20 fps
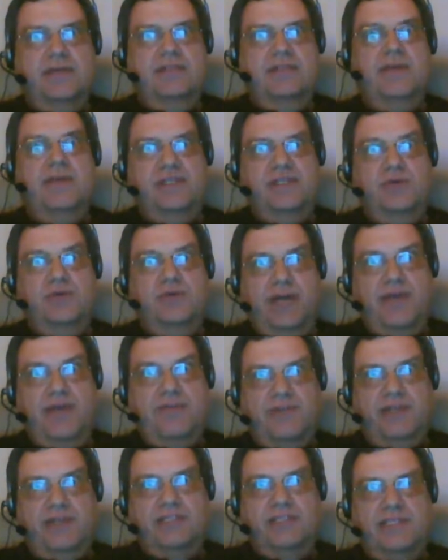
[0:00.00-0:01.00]
Make sure
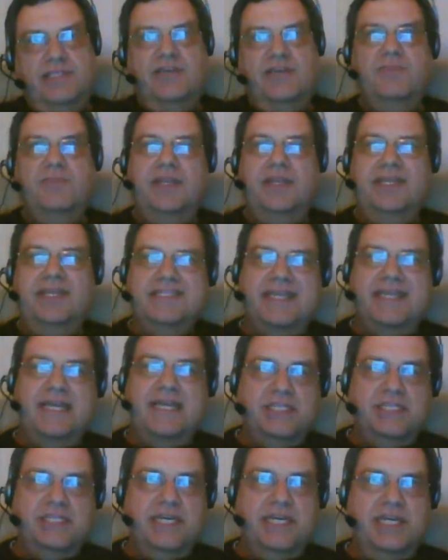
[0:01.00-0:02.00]
they're thread safe, but the
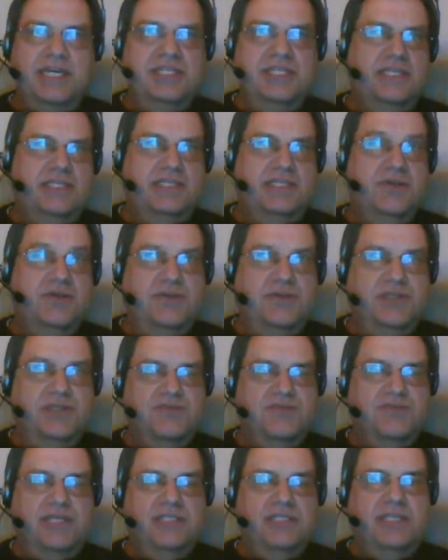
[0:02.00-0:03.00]
instantiation itself
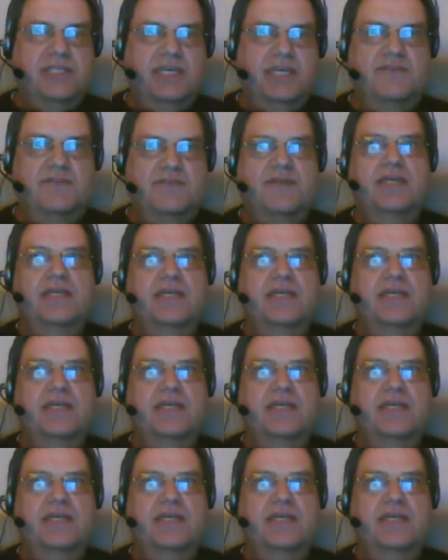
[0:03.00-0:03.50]
is thread safe.